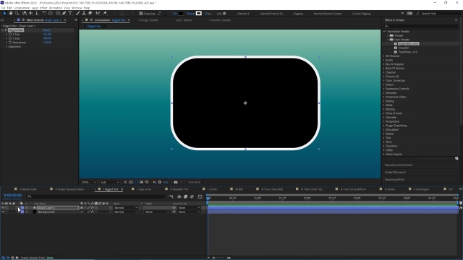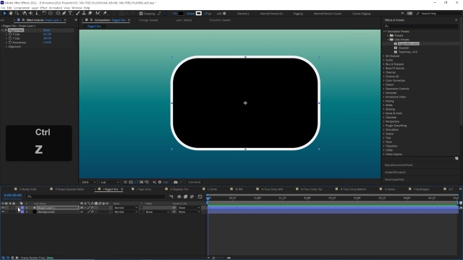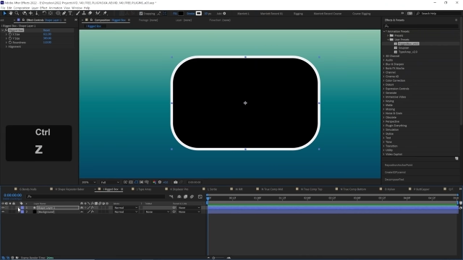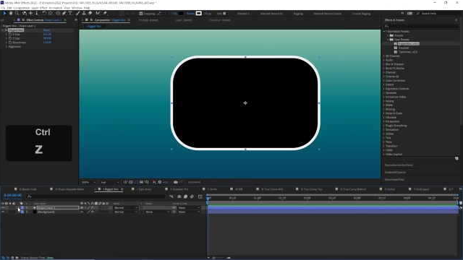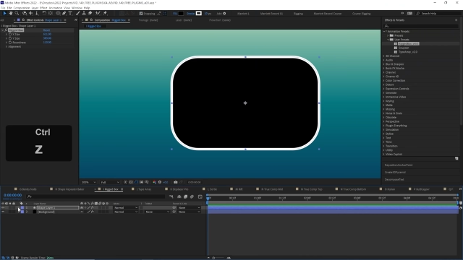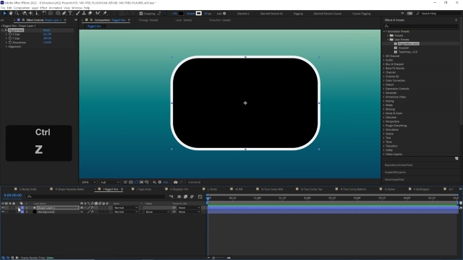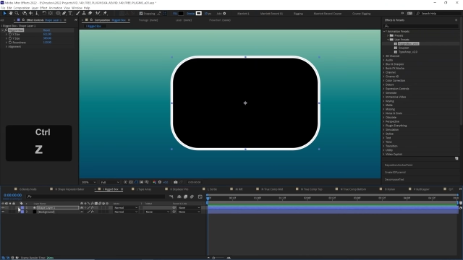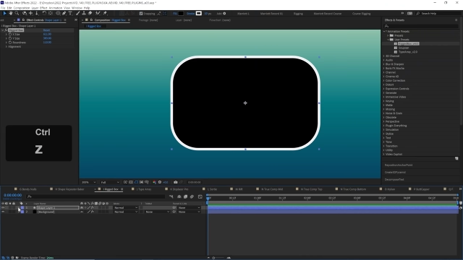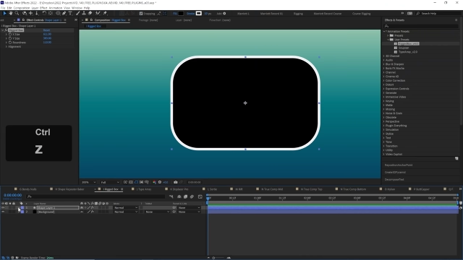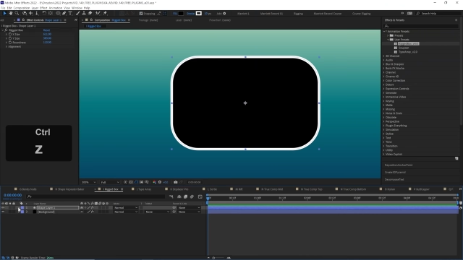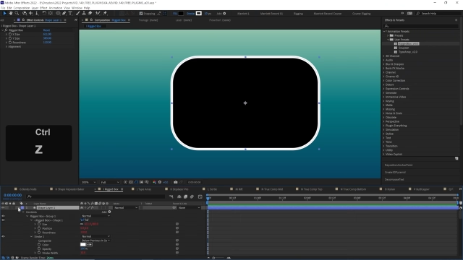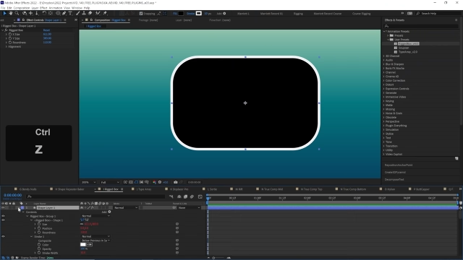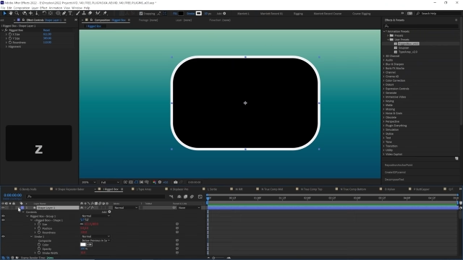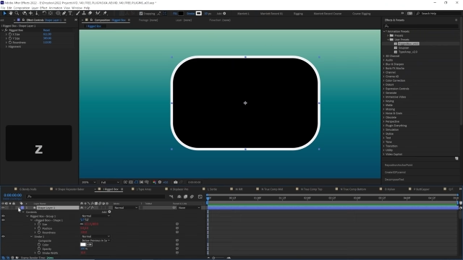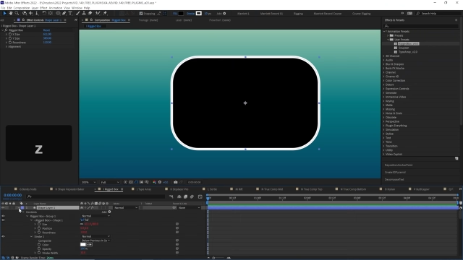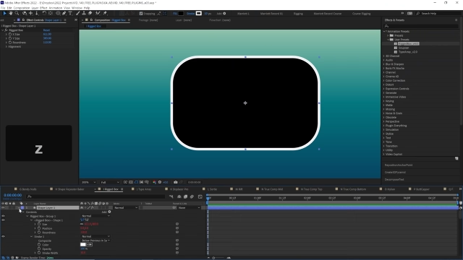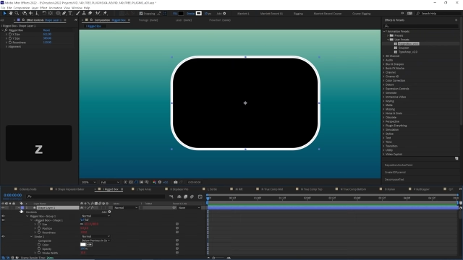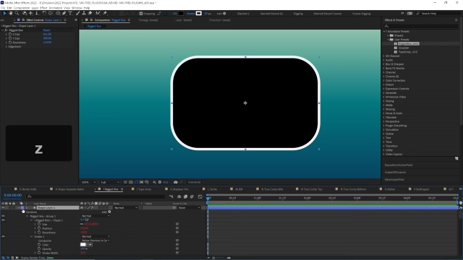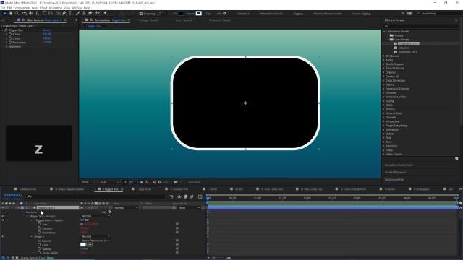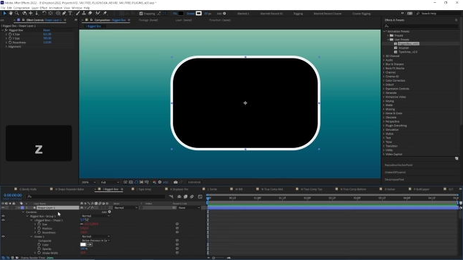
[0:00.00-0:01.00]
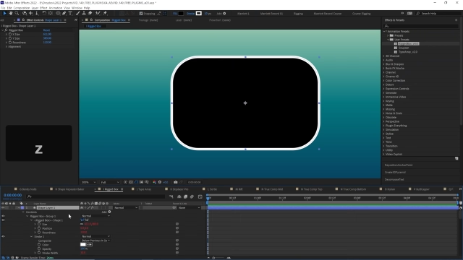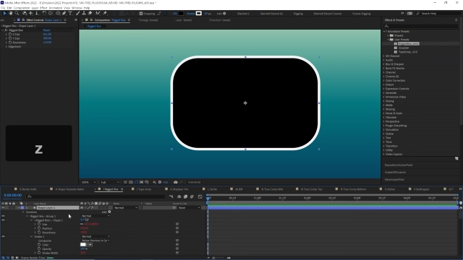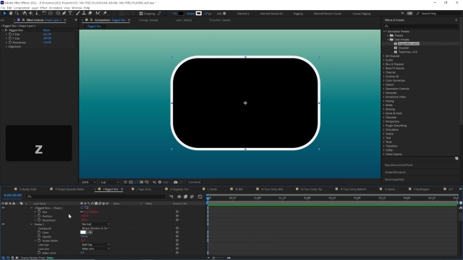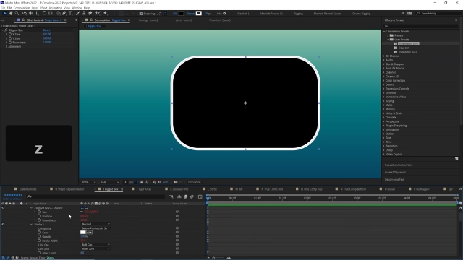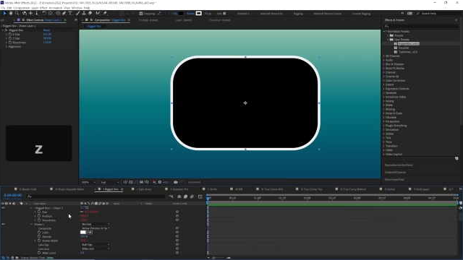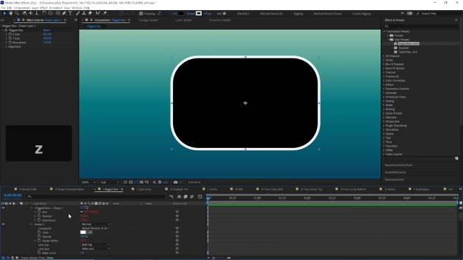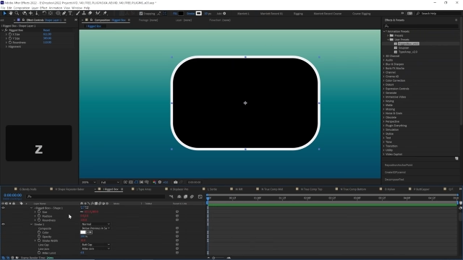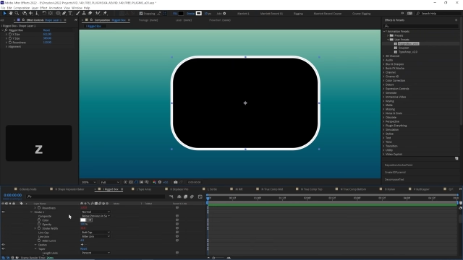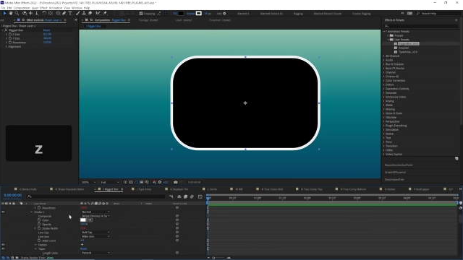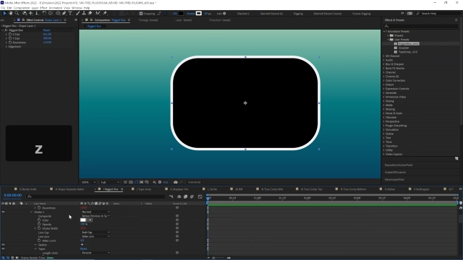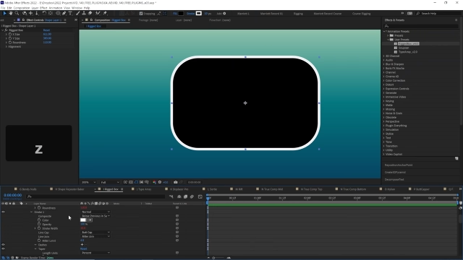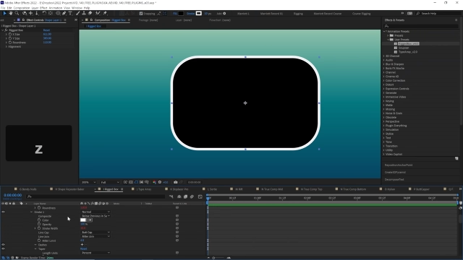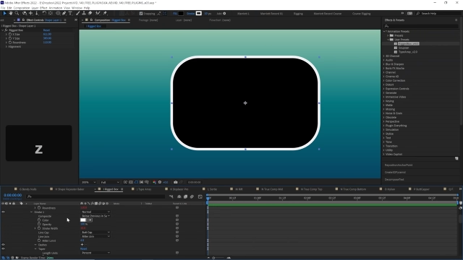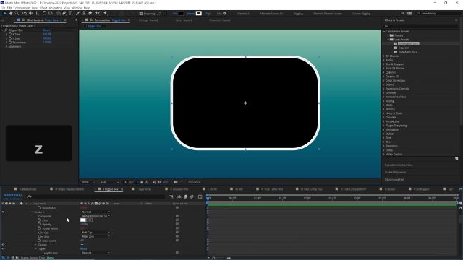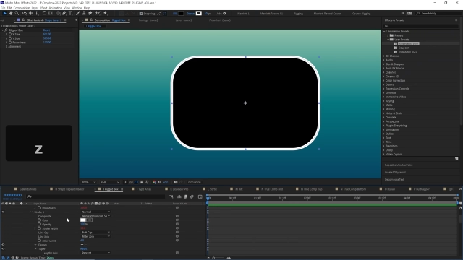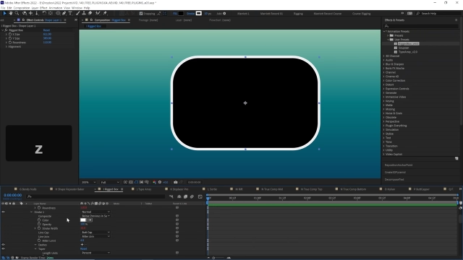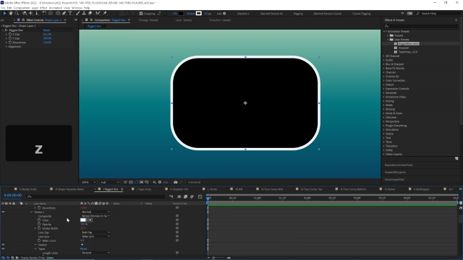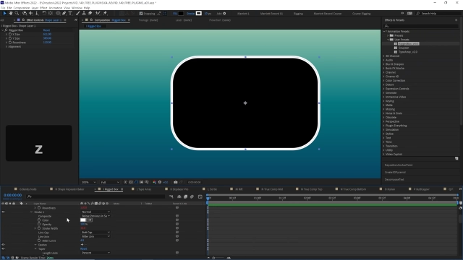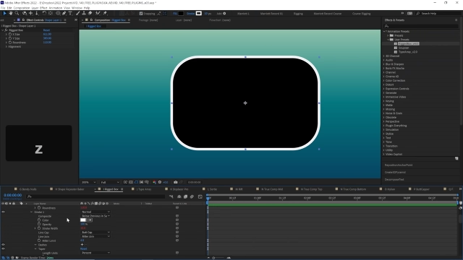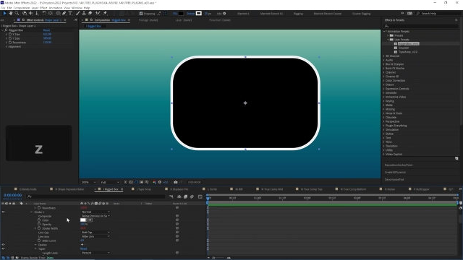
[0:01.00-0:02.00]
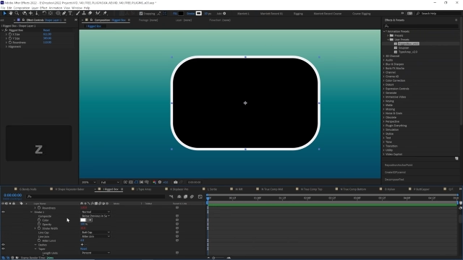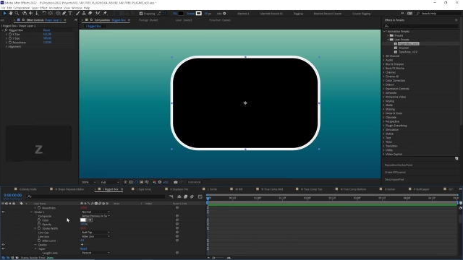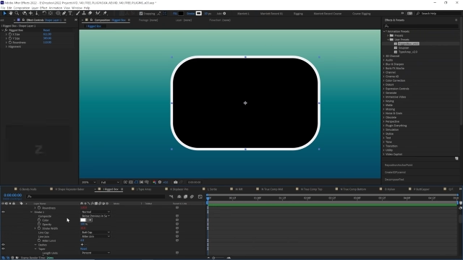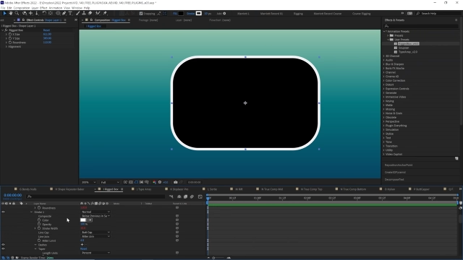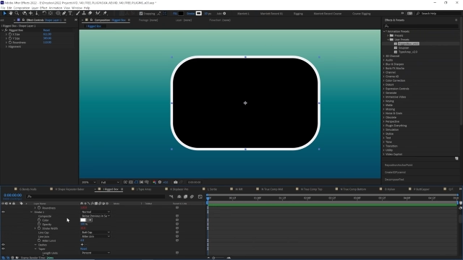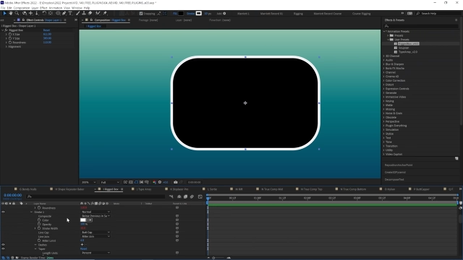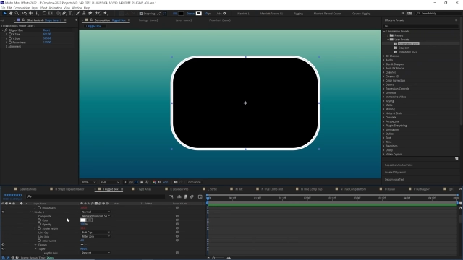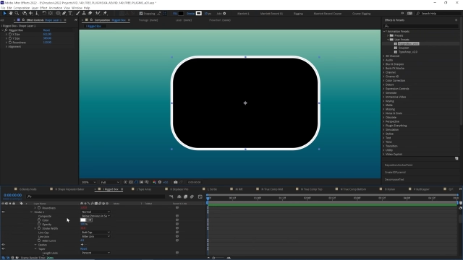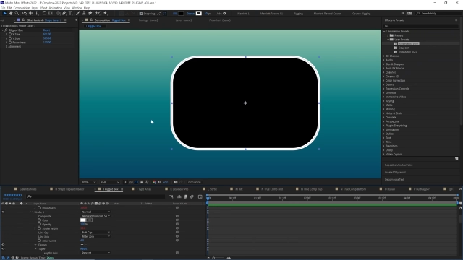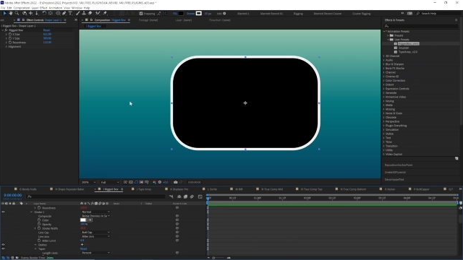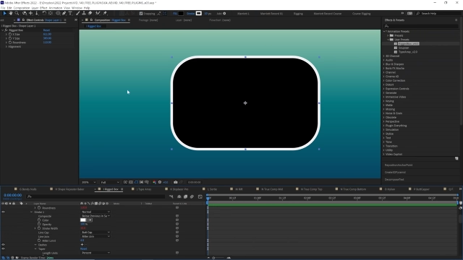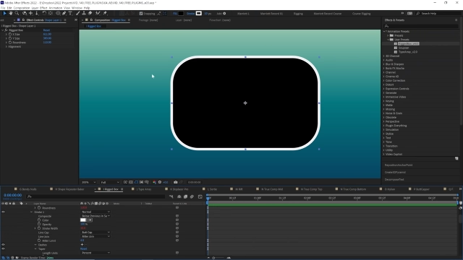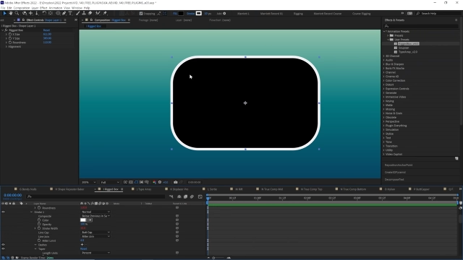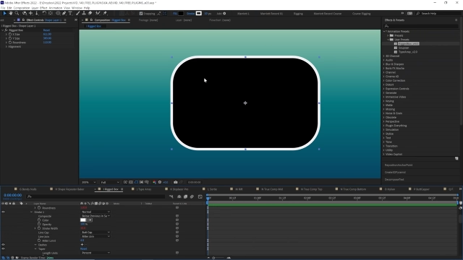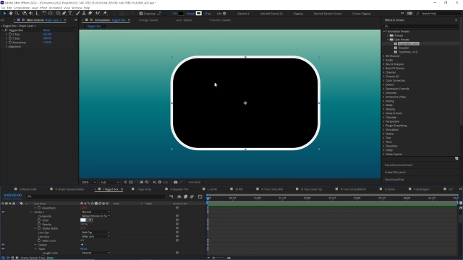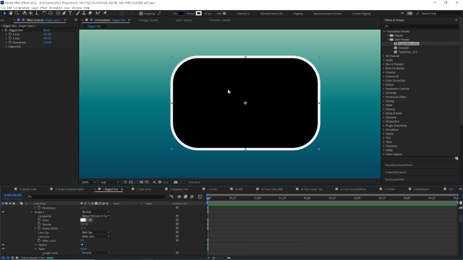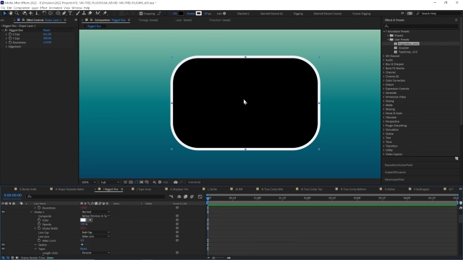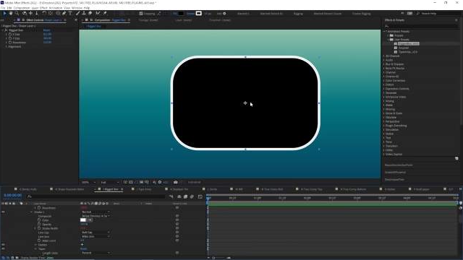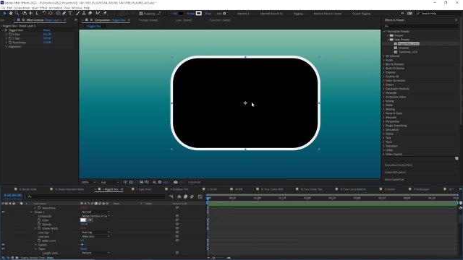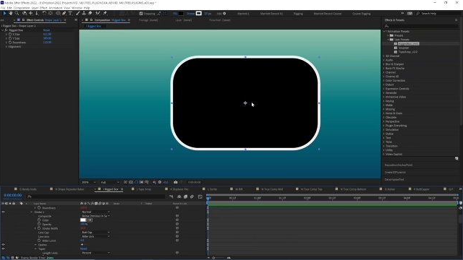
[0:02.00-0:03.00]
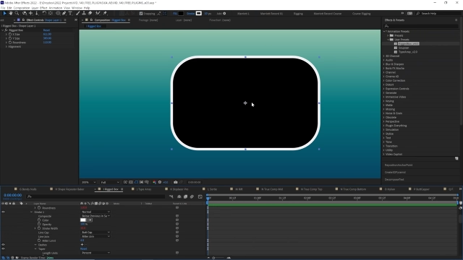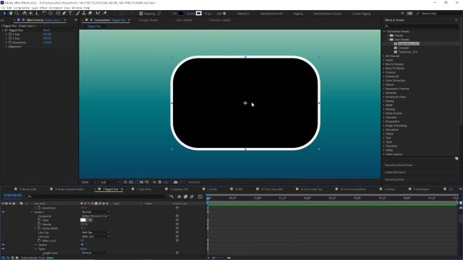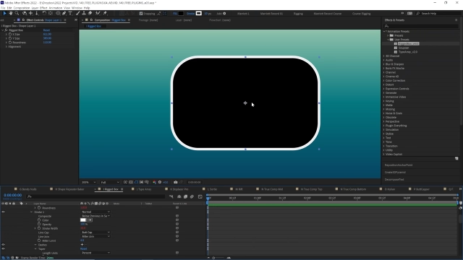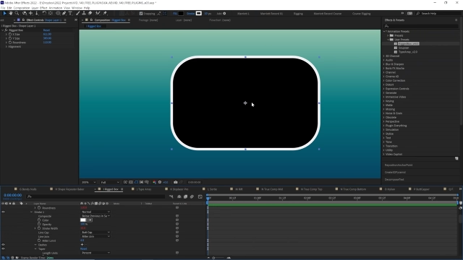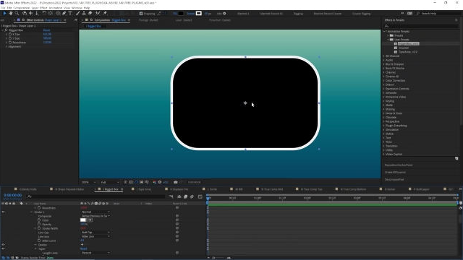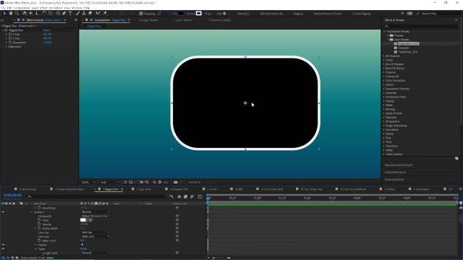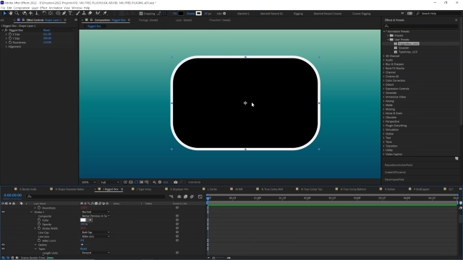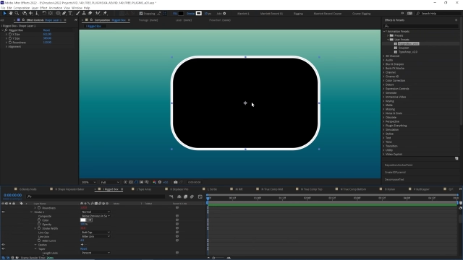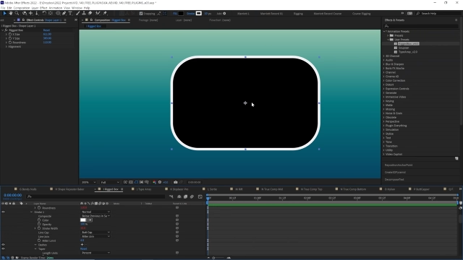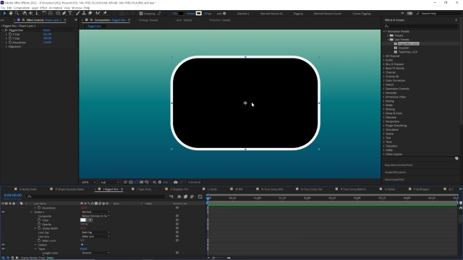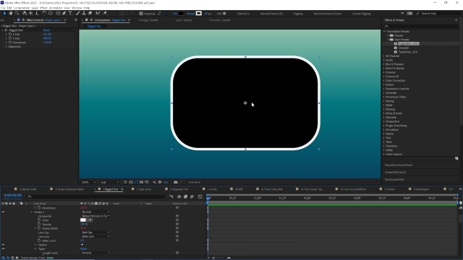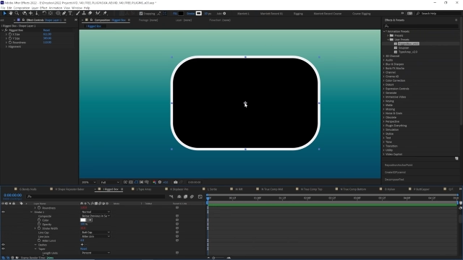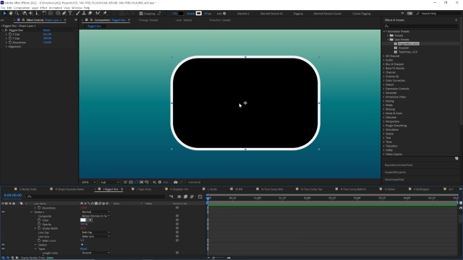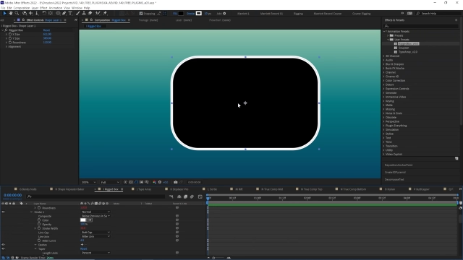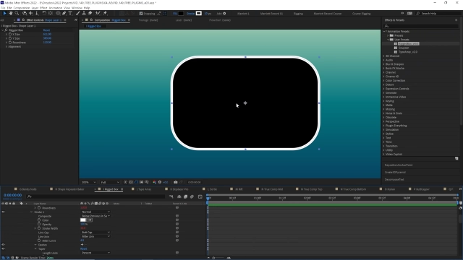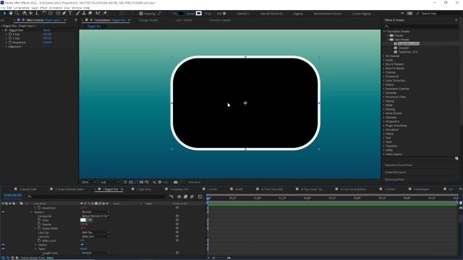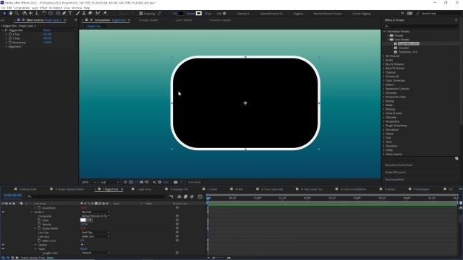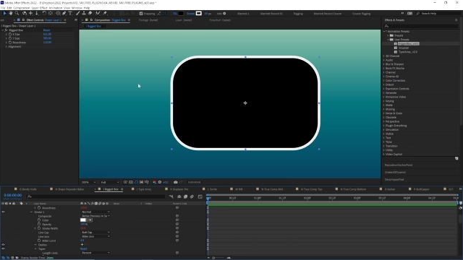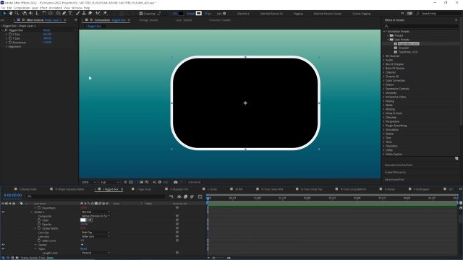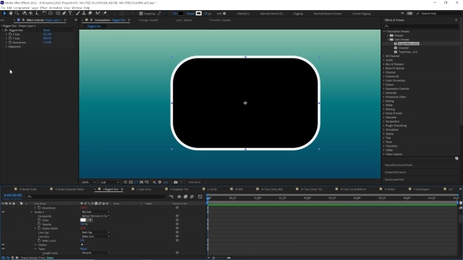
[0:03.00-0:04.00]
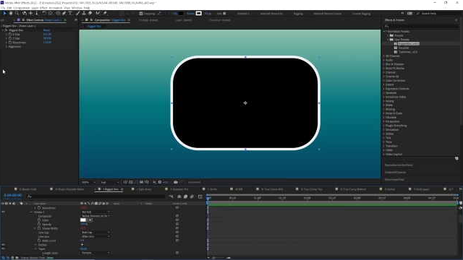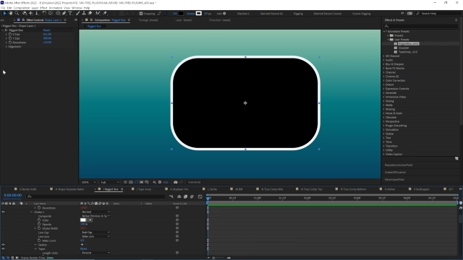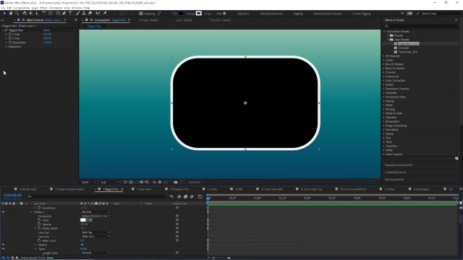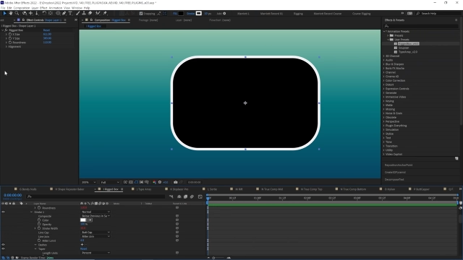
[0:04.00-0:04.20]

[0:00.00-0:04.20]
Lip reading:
[unreadable: no face in view]